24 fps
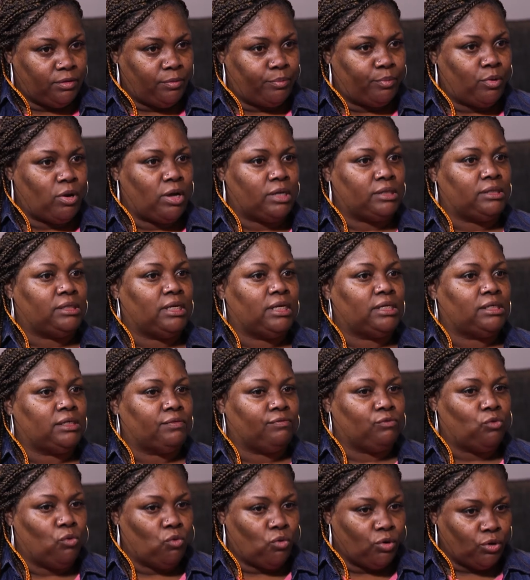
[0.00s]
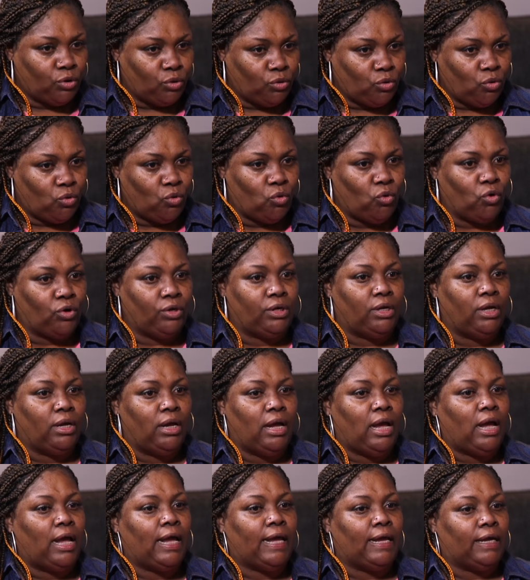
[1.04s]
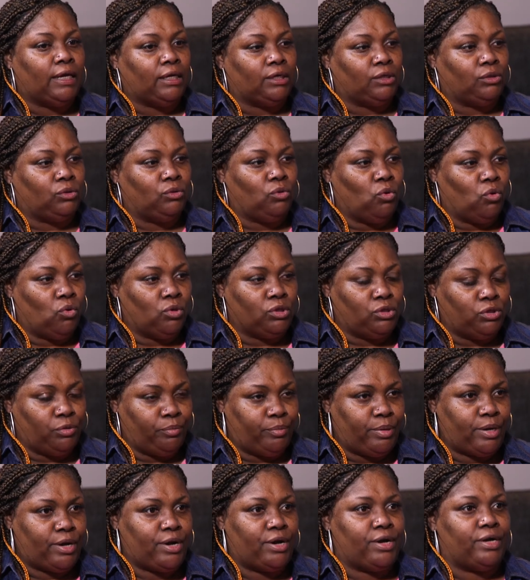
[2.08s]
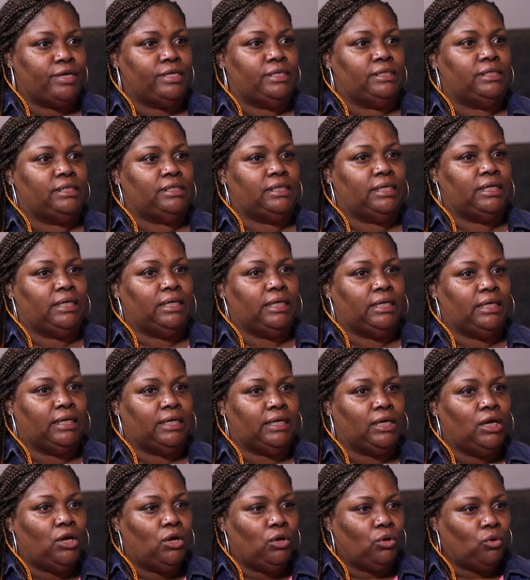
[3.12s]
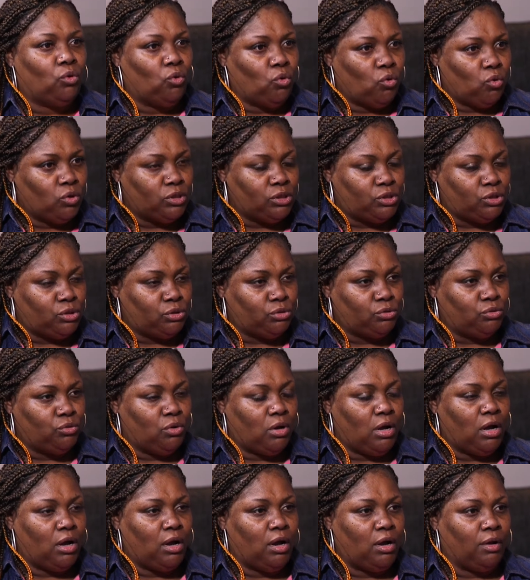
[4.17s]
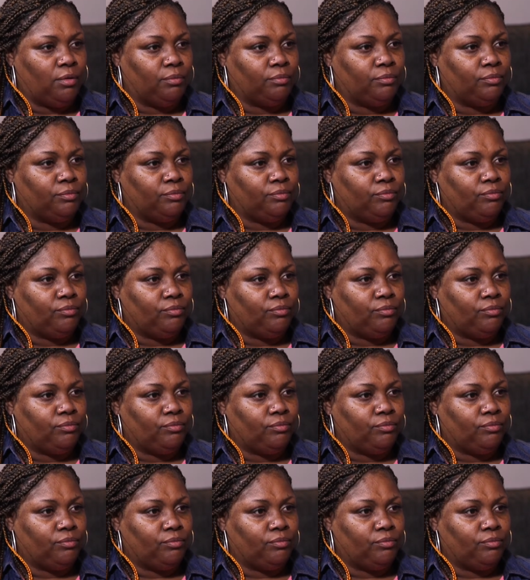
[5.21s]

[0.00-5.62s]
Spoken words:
the process of going to court and going to parenting and going to